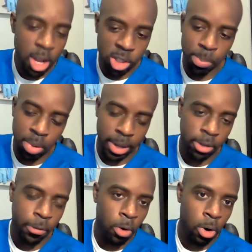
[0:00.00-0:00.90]
as a
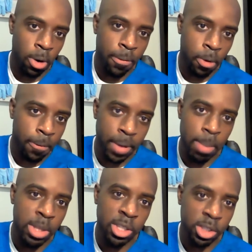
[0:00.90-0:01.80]
place for
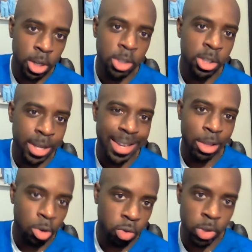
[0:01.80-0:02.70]
families and such to
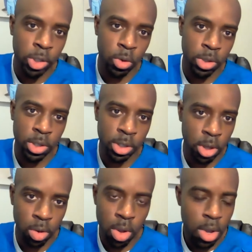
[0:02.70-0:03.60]
get those resources.
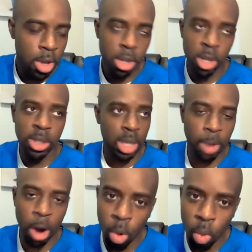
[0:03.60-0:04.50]
So you can
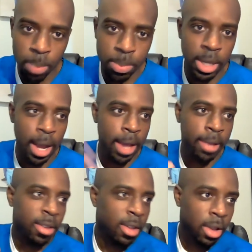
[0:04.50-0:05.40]
send on our
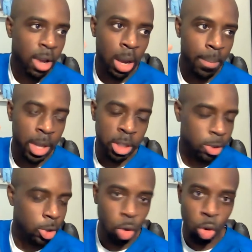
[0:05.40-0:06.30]
website and
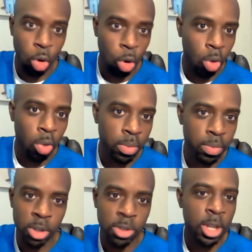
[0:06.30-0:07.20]
just Google.
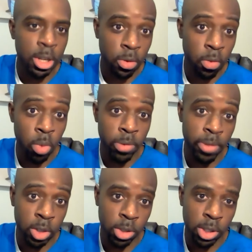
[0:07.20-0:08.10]
There's tons of
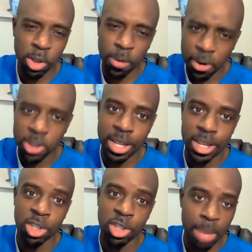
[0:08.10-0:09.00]
resources. So the first
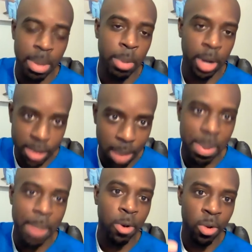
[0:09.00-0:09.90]
thing is you got to be able to
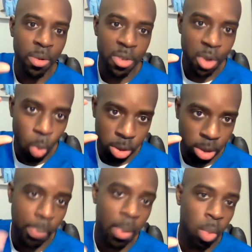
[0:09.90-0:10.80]
connect people with
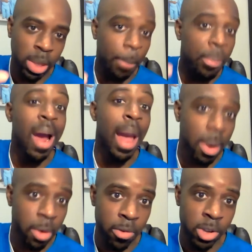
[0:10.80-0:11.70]
the
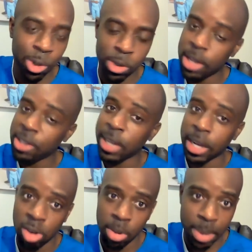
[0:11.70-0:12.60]
primary resource, not a
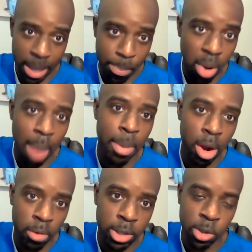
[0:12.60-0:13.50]
secondary, but a
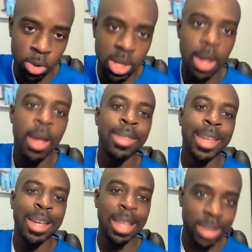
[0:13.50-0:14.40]
primary resource.
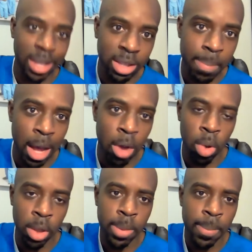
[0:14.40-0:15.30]
That can then link them out
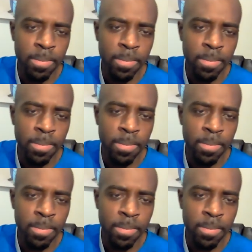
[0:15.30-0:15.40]
with